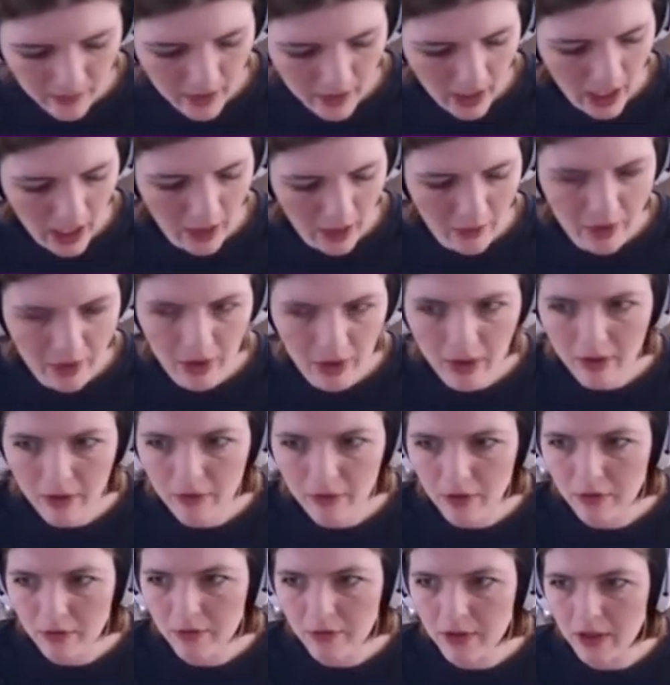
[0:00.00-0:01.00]
How do you have
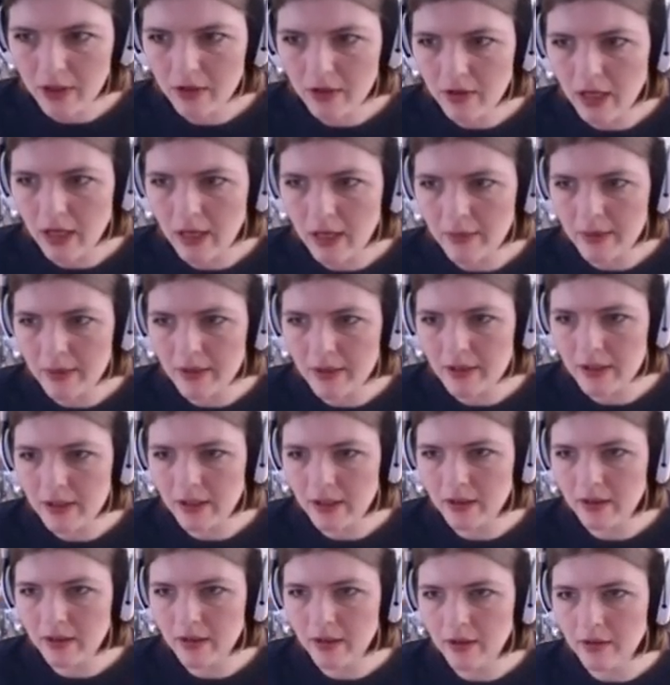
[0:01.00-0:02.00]
your video gaming
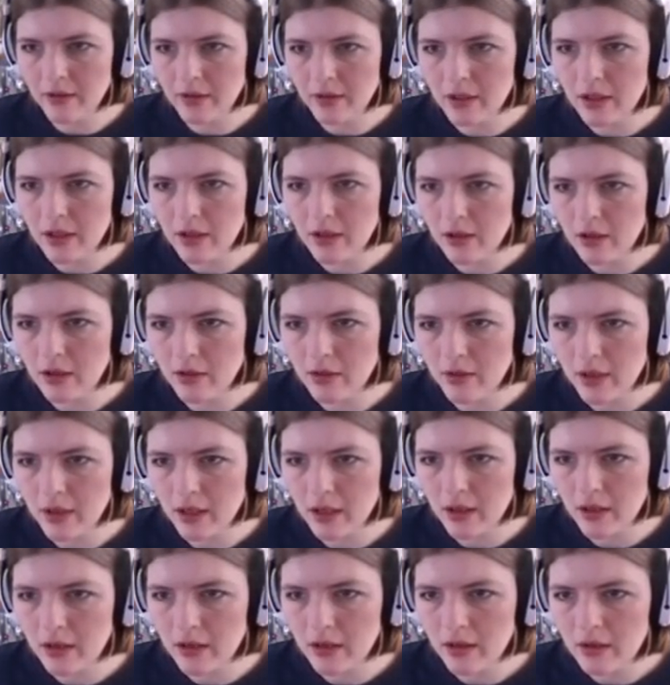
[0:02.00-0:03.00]
skill? No. Can you get over
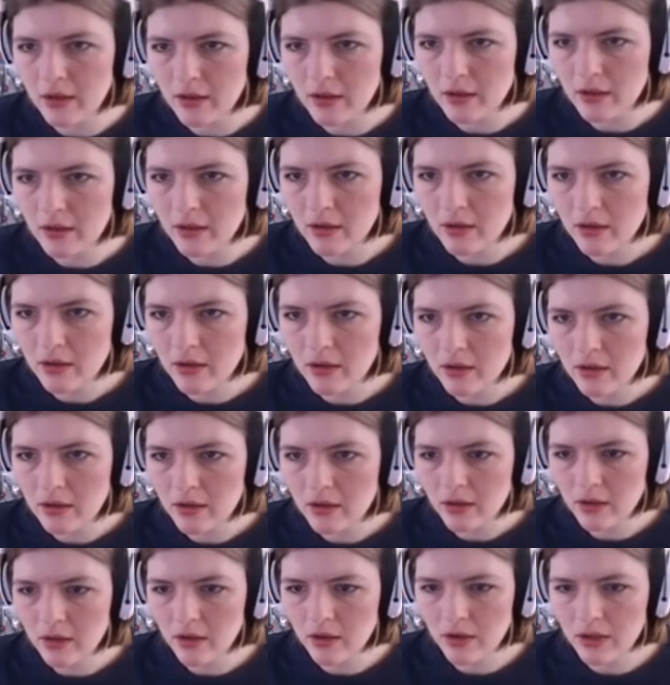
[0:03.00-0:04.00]
here?
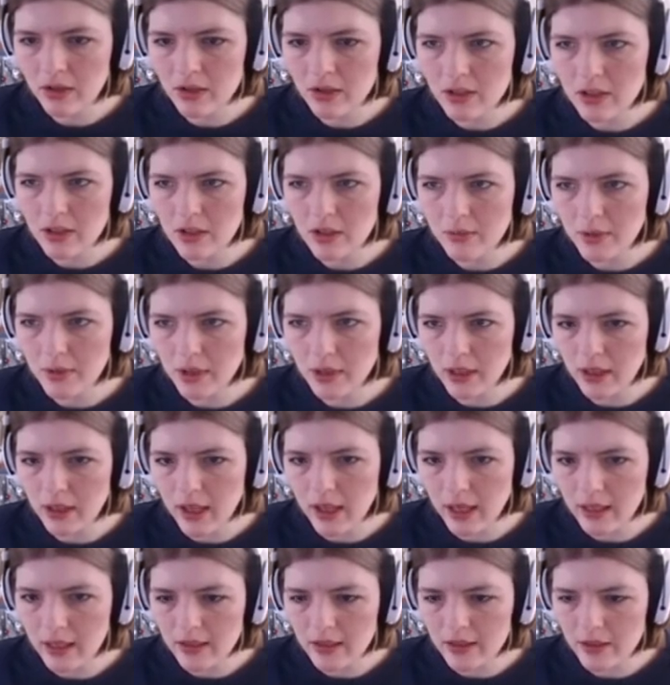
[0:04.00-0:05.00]
Go continue building
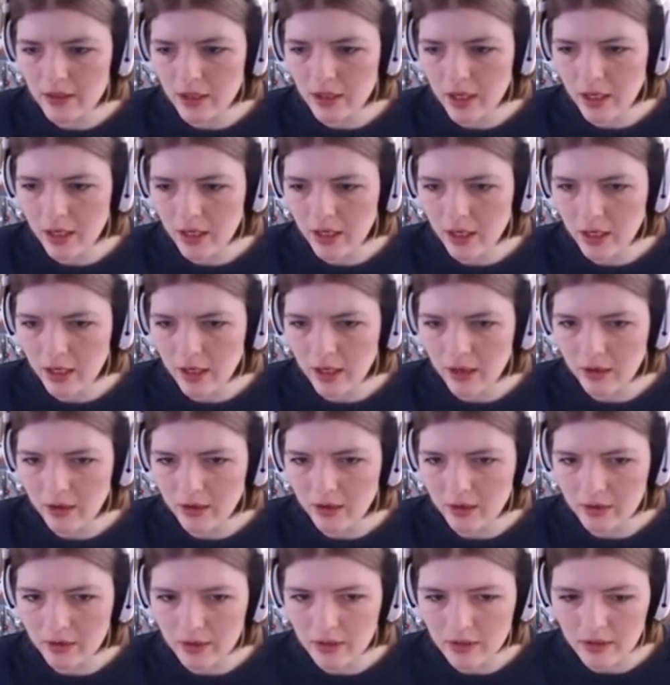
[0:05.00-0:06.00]
that. It's dark
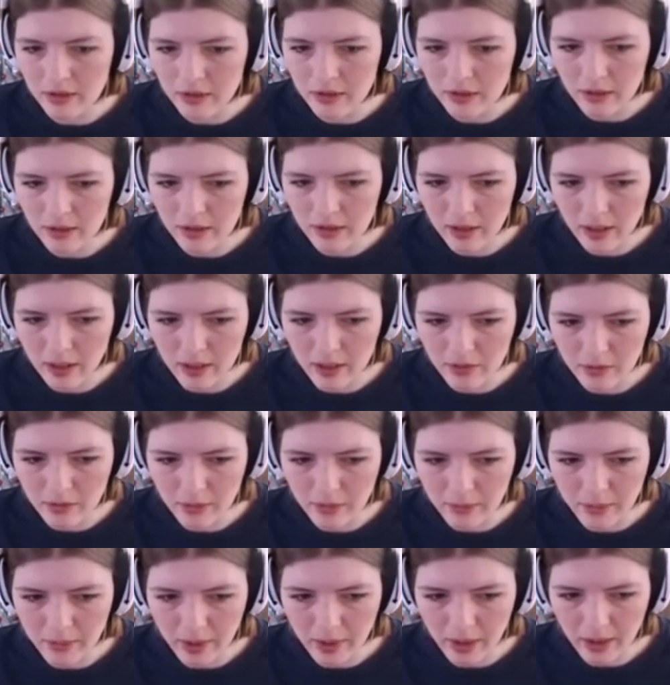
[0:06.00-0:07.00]
out. You guys
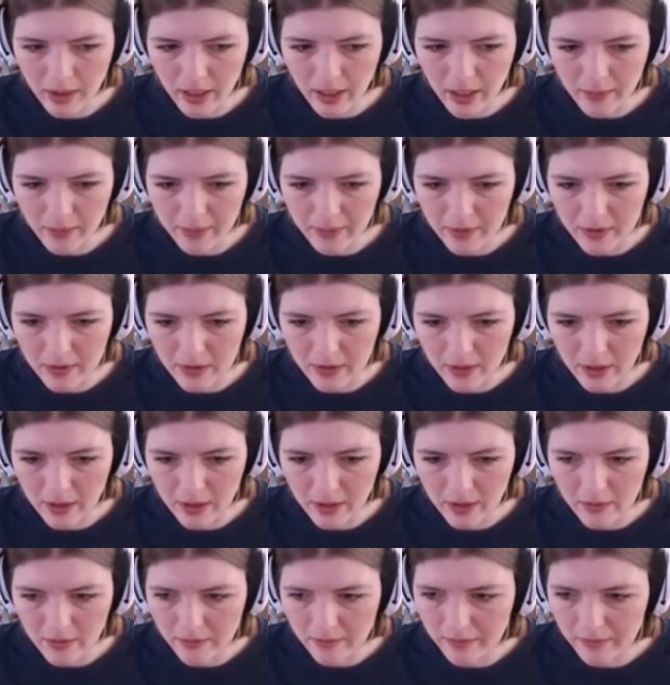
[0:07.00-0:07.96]
won't burn up. It's good.